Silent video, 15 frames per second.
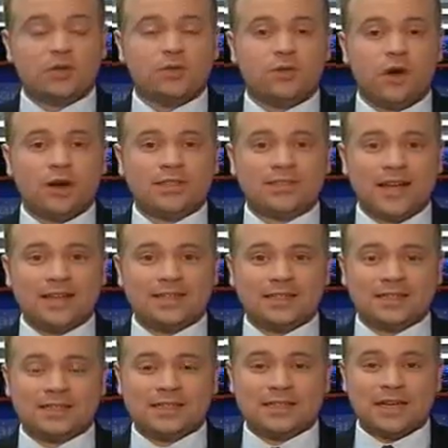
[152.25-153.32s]
so far,
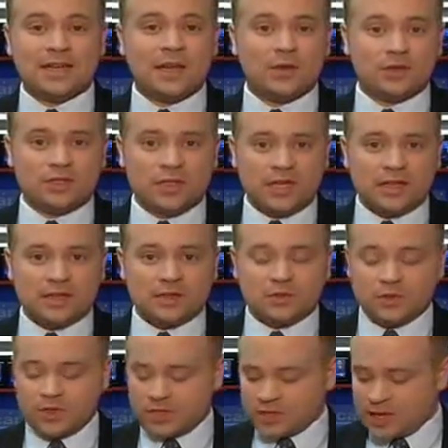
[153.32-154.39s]
Texas is another state that
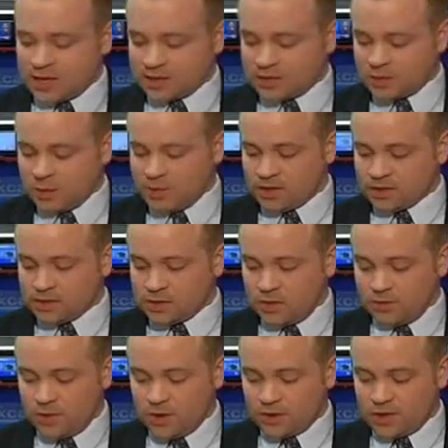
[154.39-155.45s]
has reached out to them, and
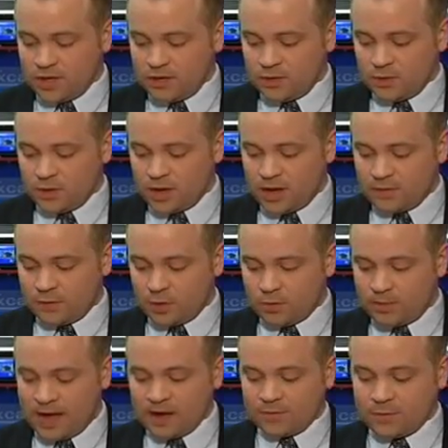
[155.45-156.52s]
so far, neither have
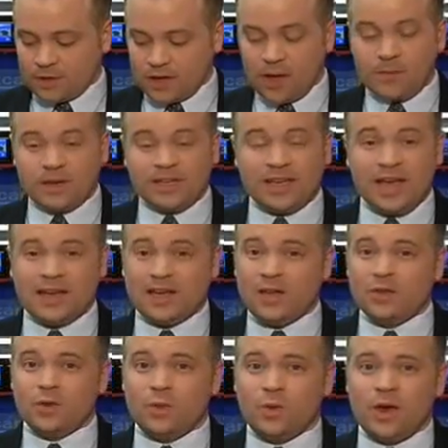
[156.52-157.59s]
heard back from the company yet.
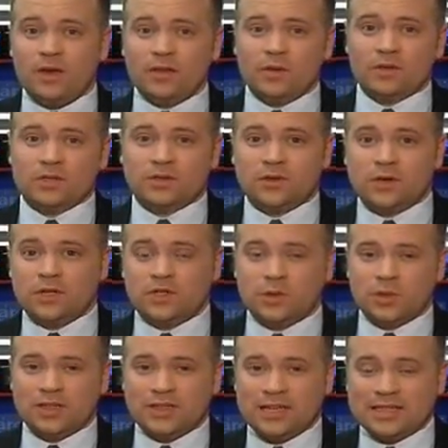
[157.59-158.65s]
Either way, though, it's a very
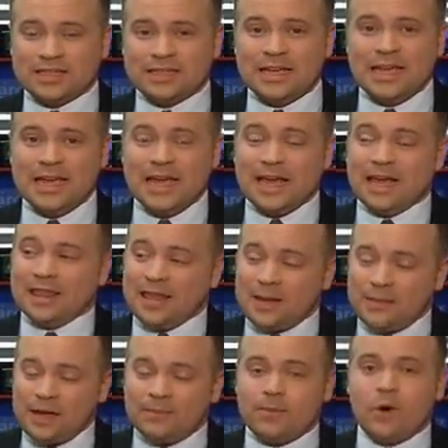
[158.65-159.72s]
short list, and
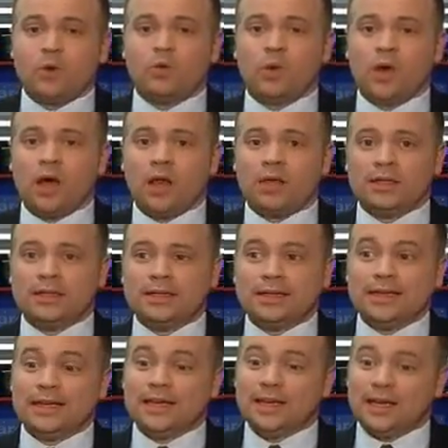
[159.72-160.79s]
that might bode well
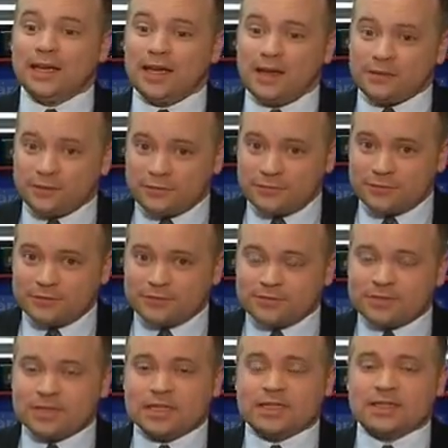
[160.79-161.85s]
if
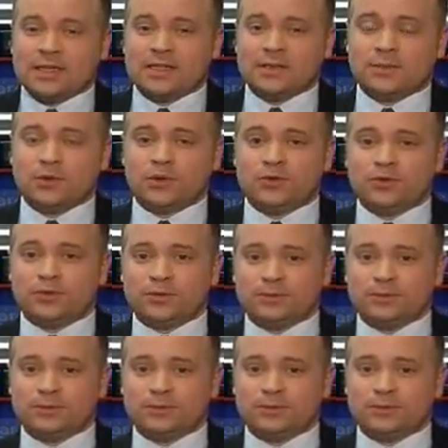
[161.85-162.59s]
they decide to move.